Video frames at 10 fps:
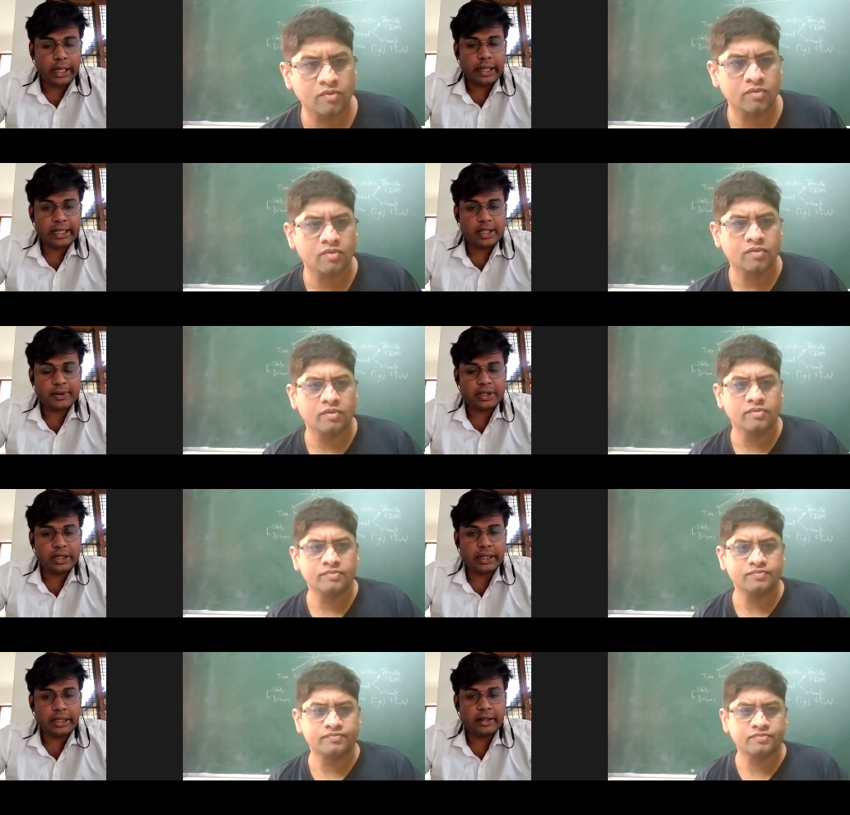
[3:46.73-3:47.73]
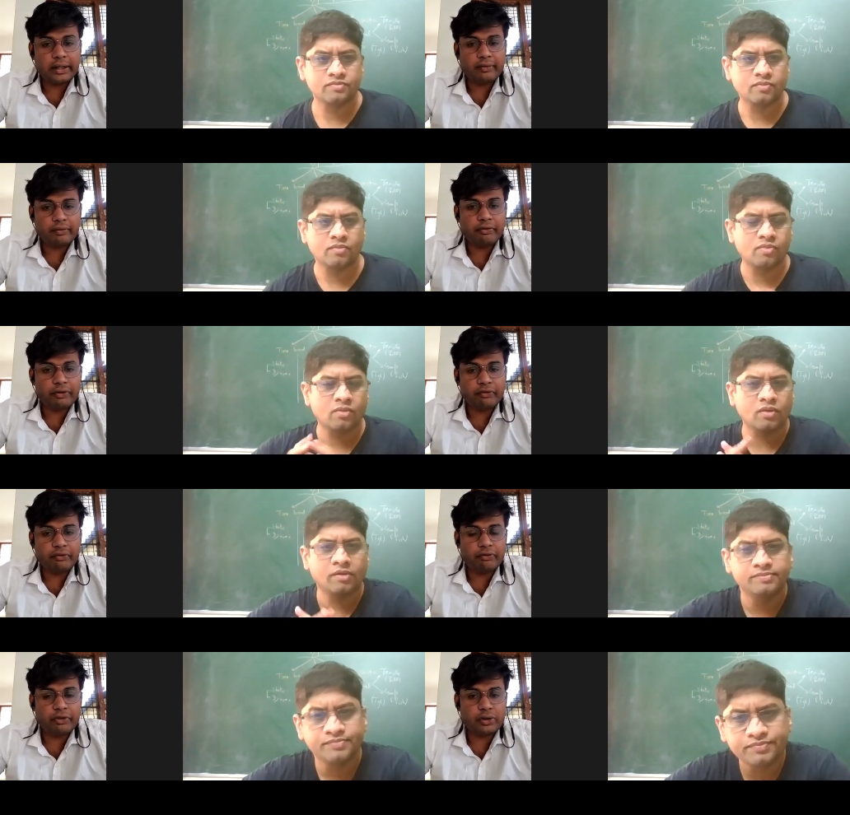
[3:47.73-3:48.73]
Speaker 1: cutting, especially cutting, we,
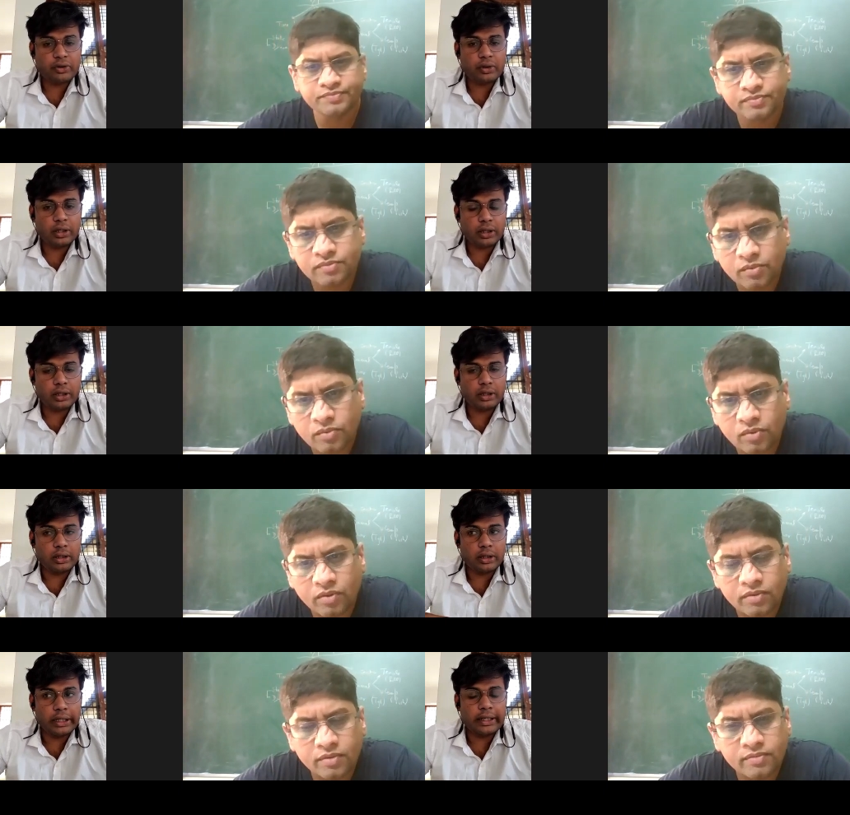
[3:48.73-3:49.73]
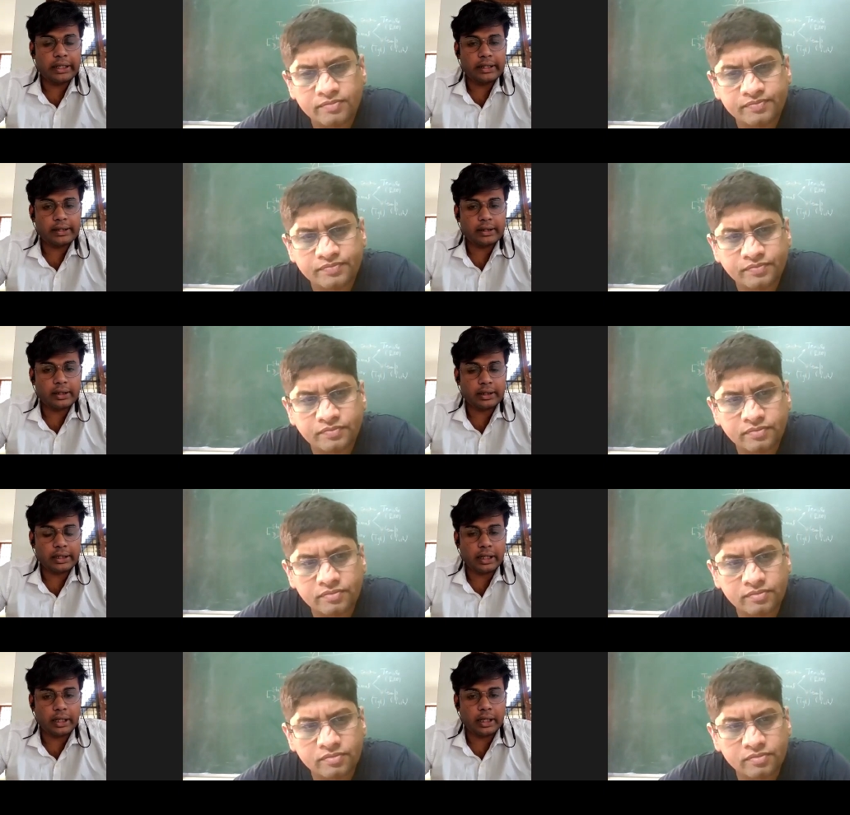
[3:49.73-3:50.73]
we should uh, increase uh, that
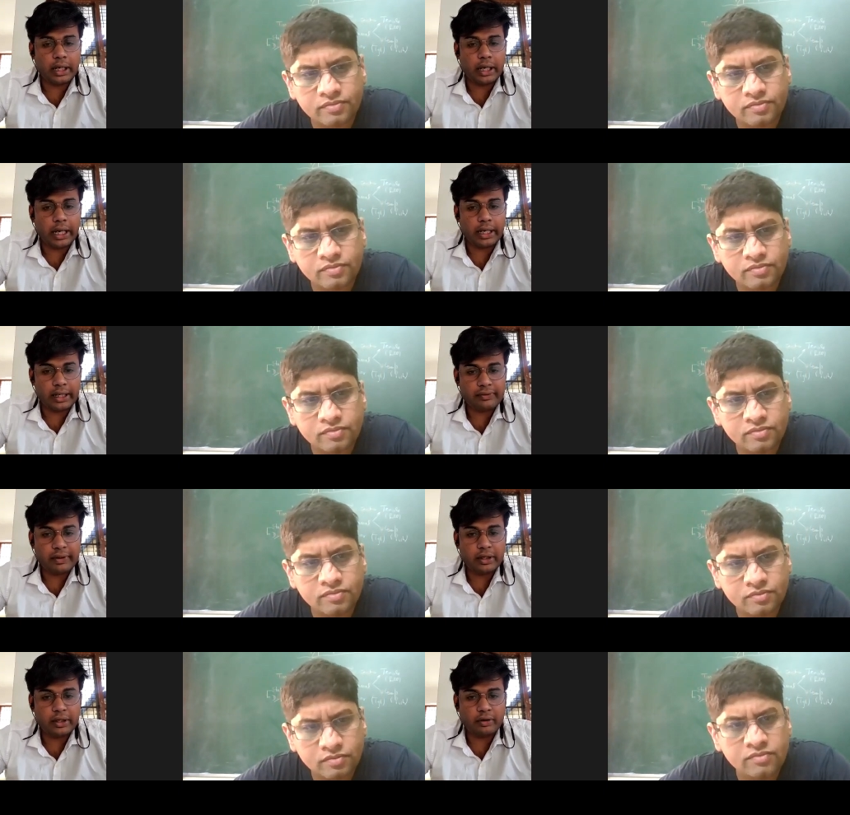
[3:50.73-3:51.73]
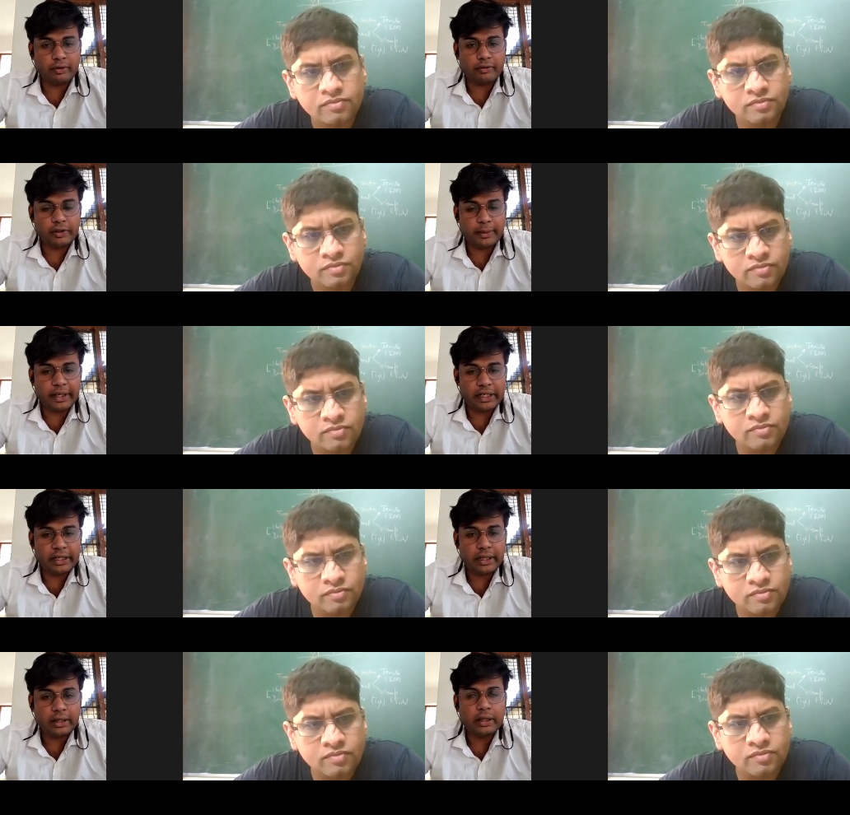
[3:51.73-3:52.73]
uh, hardness value of that
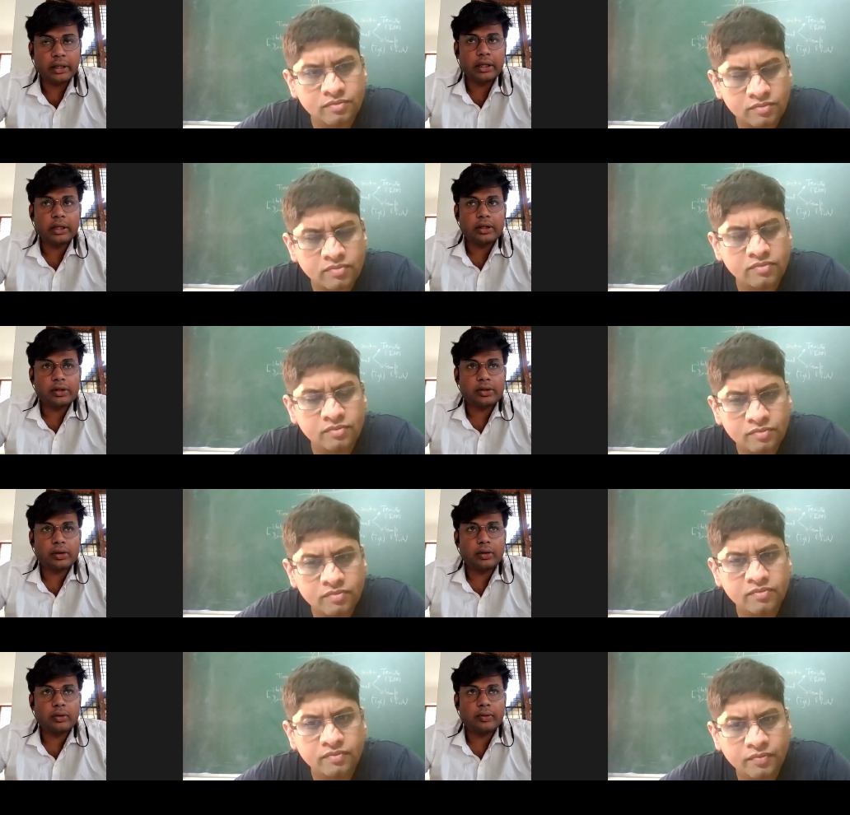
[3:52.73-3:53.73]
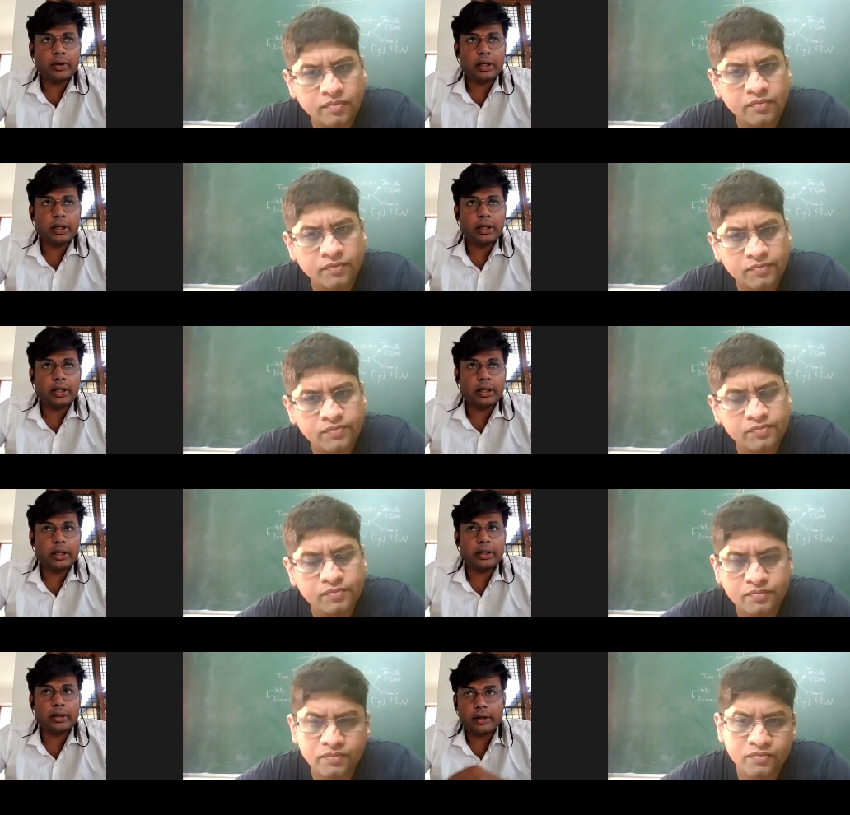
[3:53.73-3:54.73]
material. So uh,
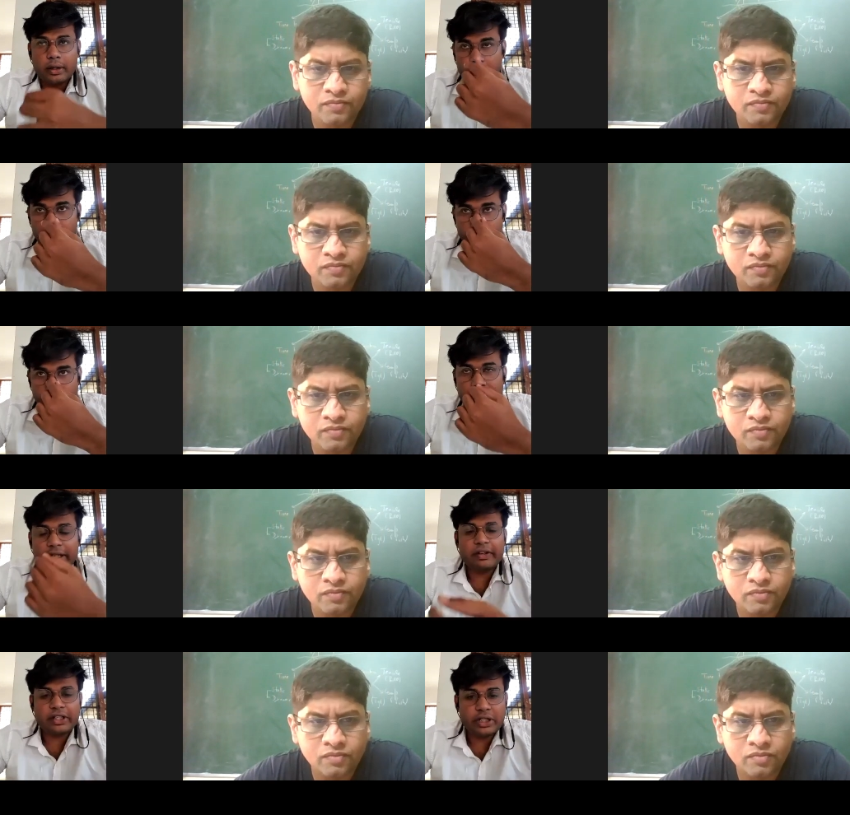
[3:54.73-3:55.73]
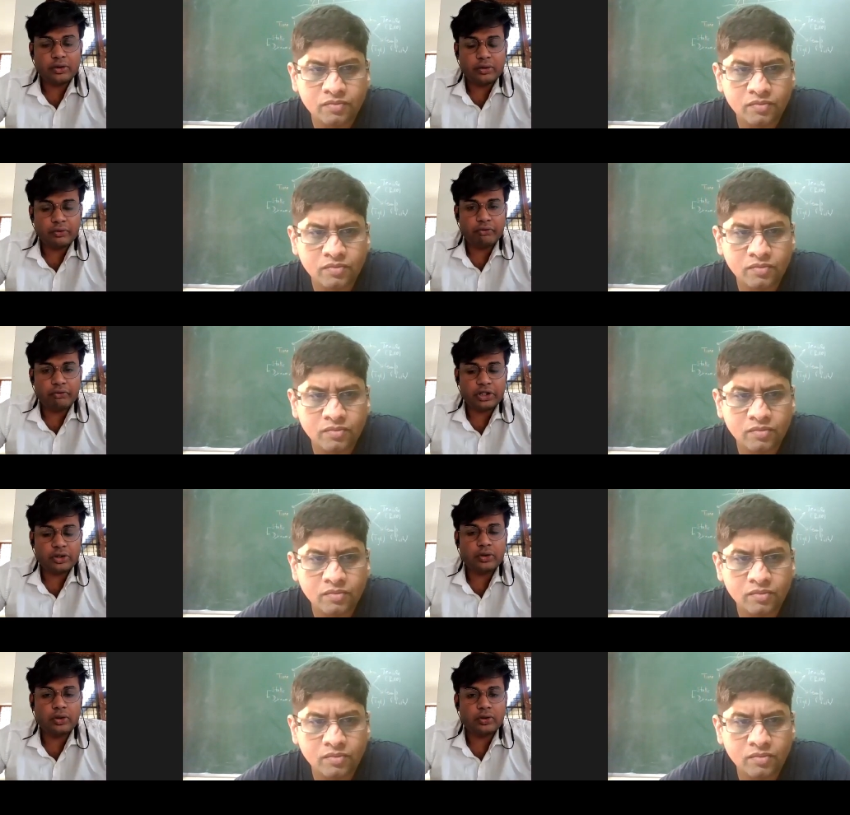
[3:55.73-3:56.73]
I think we should we, we
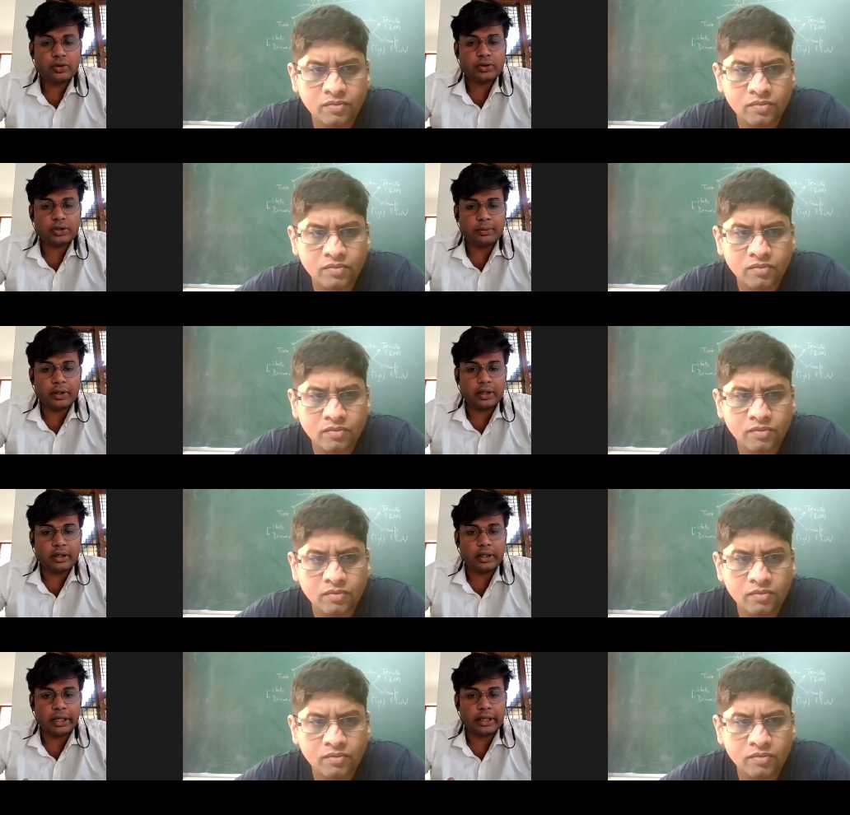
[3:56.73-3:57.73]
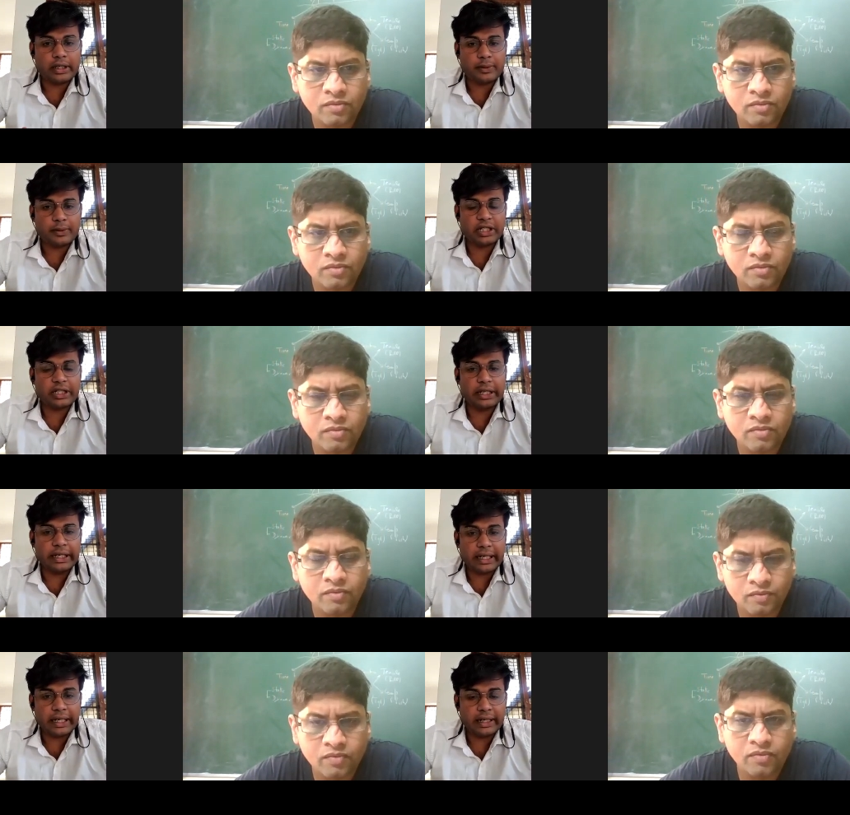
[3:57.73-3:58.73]
should do some uh, like especially that
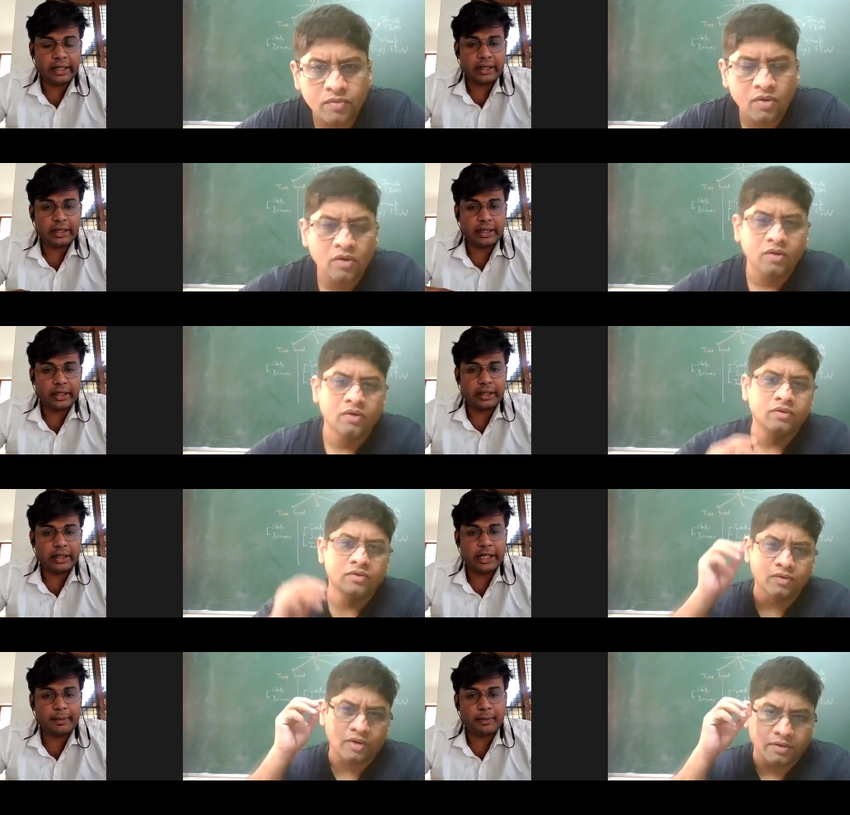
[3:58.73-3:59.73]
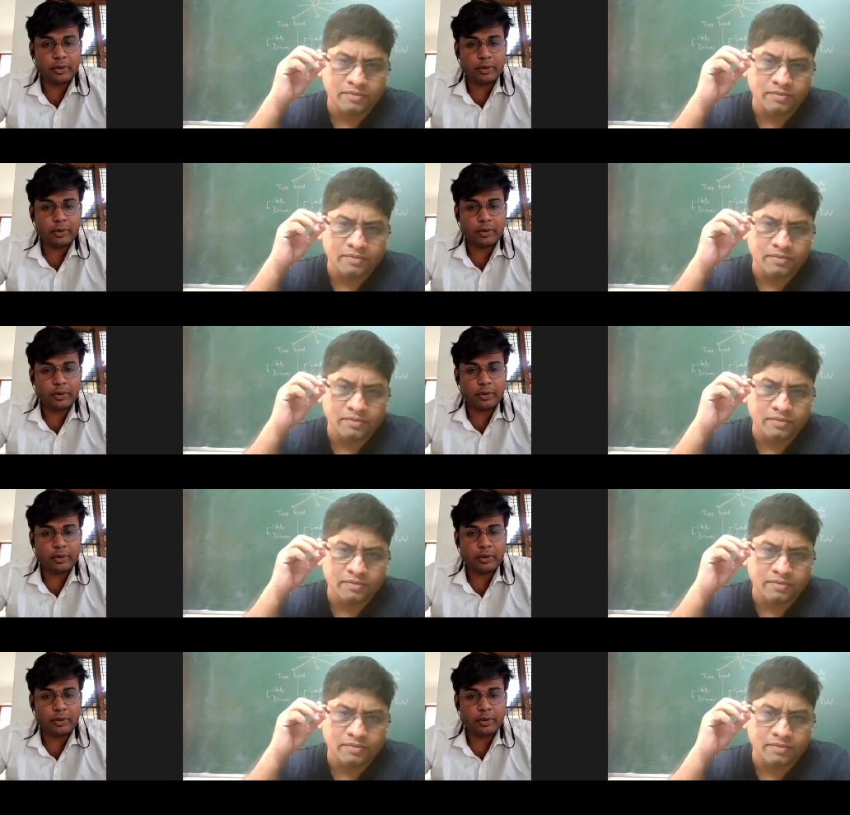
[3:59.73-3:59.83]
heat uh, treatment